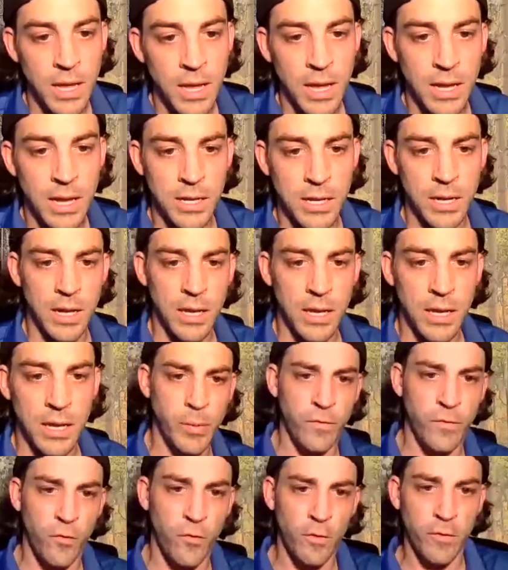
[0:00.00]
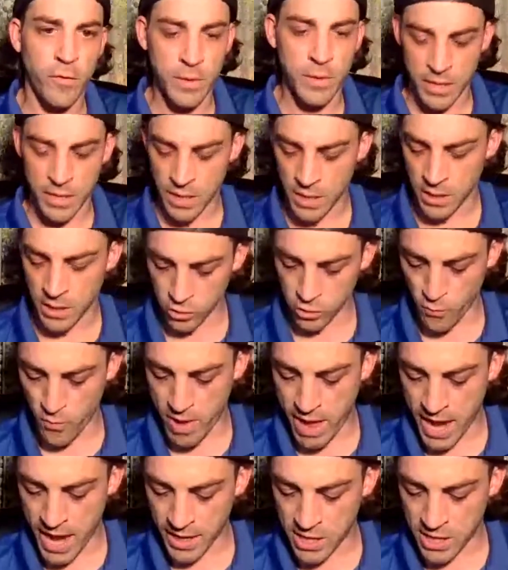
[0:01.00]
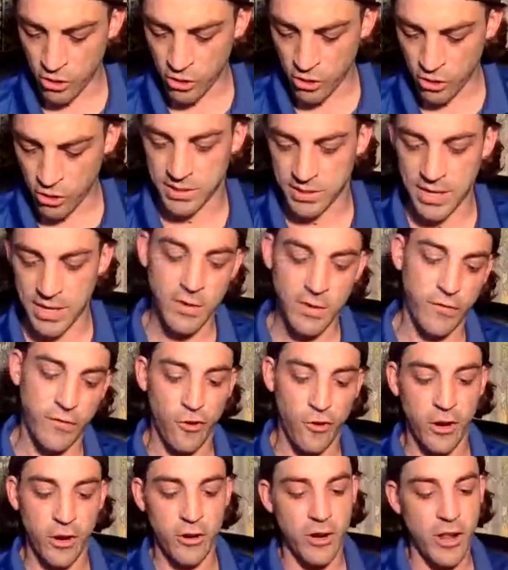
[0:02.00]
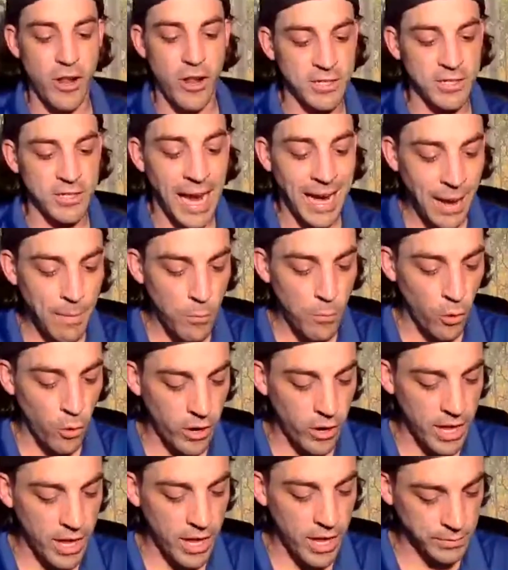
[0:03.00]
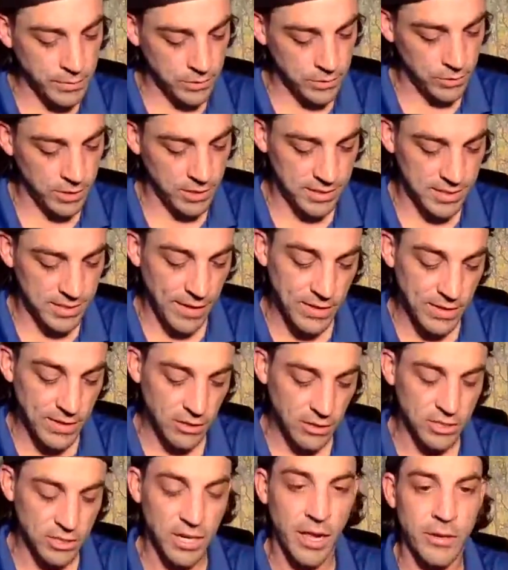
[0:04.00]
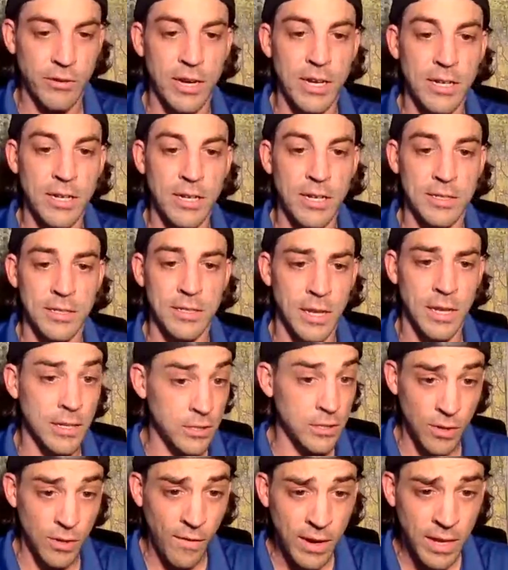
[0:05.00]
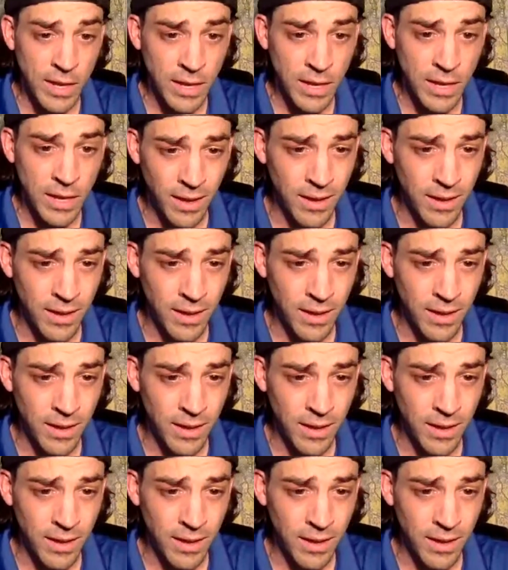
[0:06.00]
and he's performed for me. So Mack Hughes at $7,400. I got more names, dude, in the $7,000 range. Do you have any?